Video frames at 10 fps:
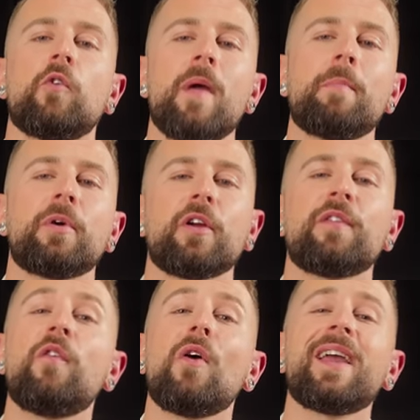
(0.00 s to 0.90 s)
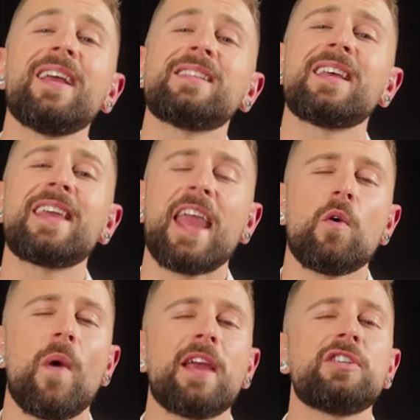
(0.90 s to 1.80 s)
Remember, your foyer is the
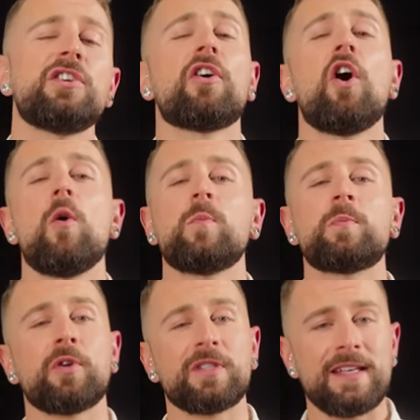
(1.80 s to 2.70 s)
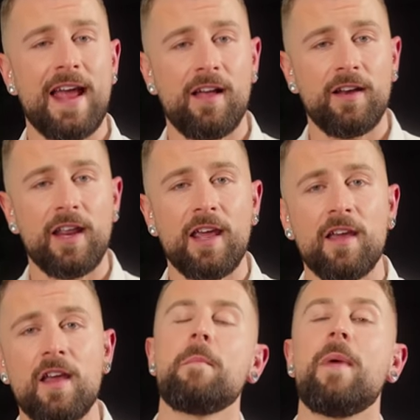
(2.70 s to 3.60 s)
gateway to your home's
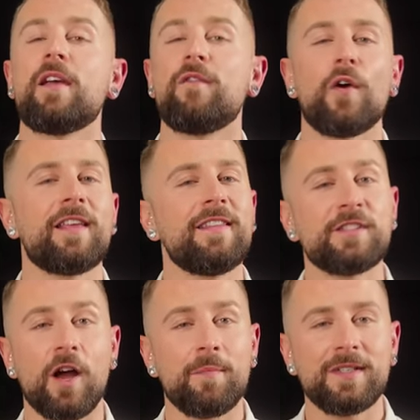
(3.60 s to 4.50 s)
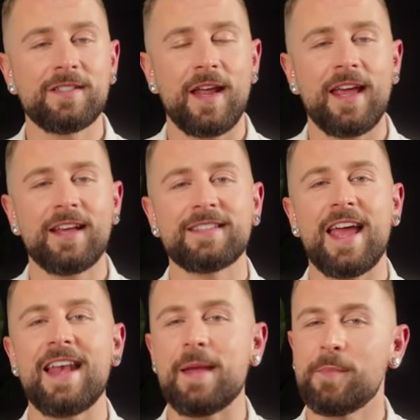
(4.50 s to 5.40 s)
personality. By avoiding these common mistakes
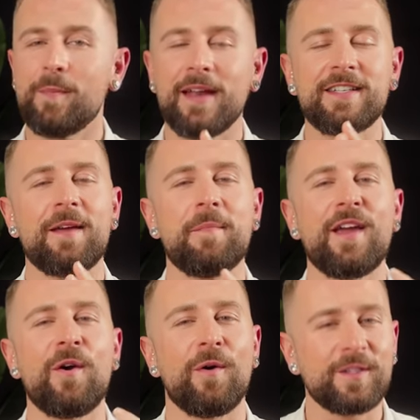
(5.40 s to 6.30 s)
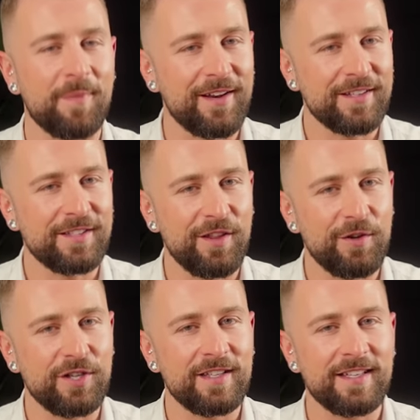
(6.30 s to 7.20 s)
and implementing my corresponding
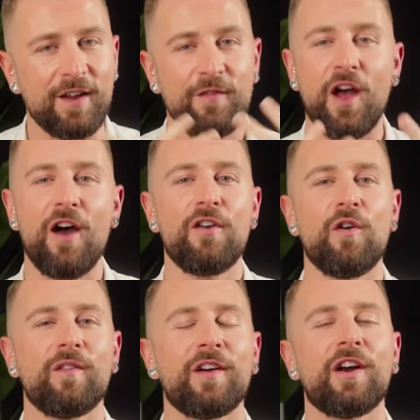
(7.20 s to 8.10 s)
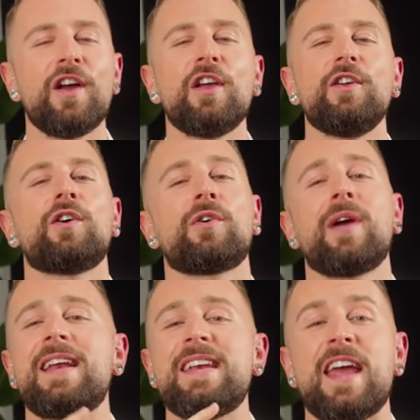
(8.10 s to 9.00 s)
solutions that I've gone over, you'll
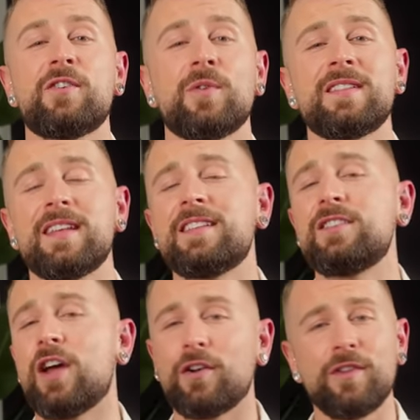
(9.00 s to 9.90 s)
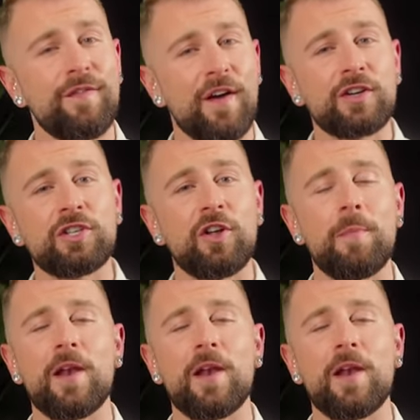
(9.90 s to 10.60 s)
create an entrance that is not only functional,